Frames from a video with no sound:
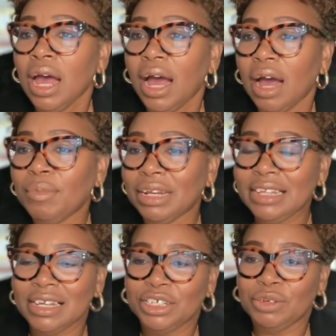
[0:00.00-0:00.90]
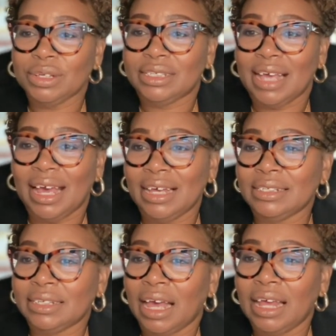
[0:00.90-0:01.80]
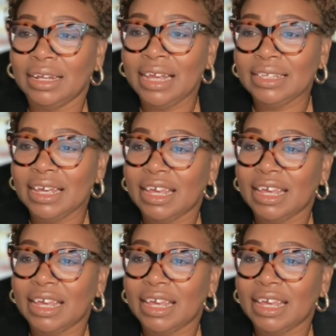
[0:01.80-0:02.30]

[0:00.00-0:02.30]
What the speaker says: LinkedIn user says LinkedIn